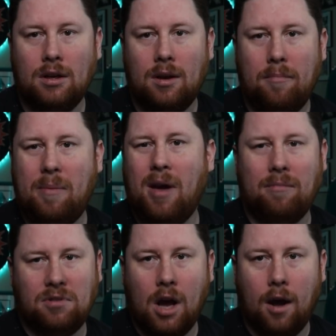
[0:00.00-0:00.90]
Maybe I'm
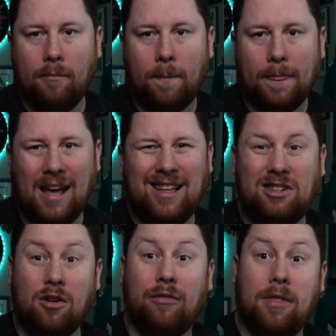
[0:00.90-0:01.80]
dumb. I like to
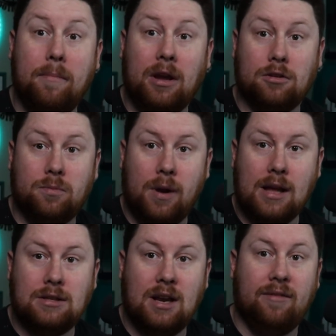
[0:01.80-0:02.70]
go for the bigger
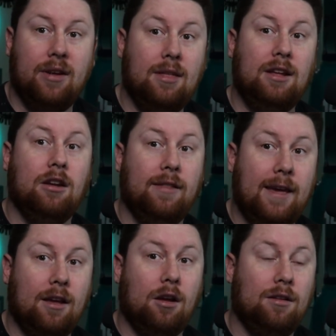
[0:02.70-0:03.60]
spreads, and if I think it, they
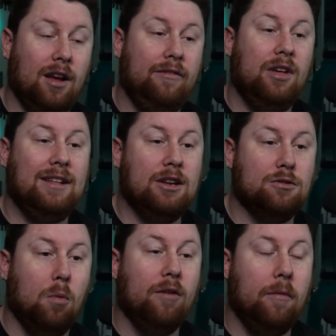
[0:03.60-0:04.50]
can, you know, I feel like there's
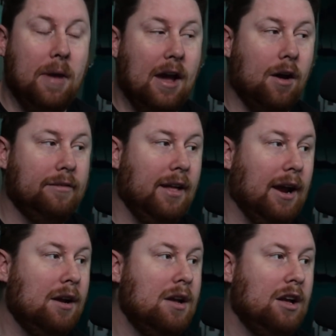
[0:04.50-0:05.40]
more of a payoff
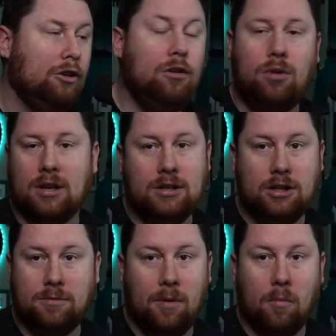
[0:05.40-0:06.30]
there. You can
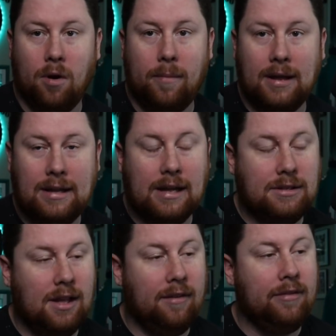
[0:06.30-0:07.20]
teach me more about that
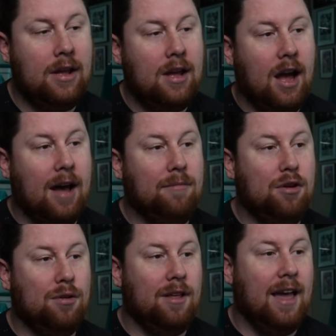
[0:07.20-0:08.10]
stuff. I'm
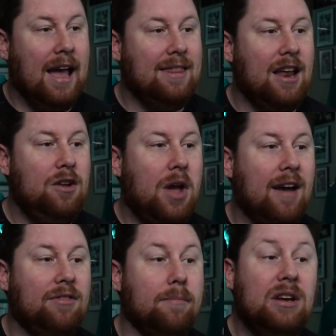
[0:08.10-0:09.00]
new to that. Then you
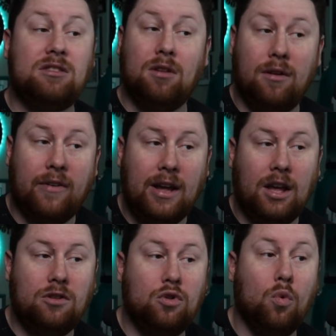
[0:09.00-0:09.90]
have the Minnesota
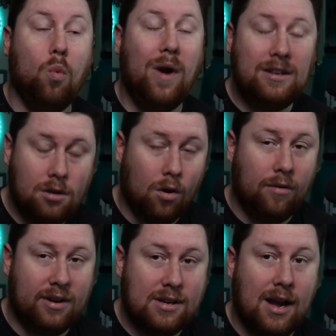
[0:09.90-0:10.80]
Vikings who went to
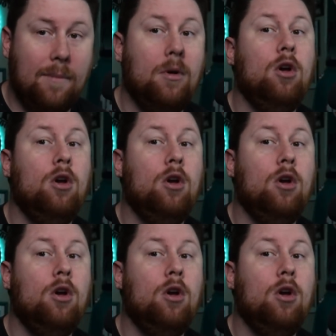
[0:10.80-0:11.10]
overtime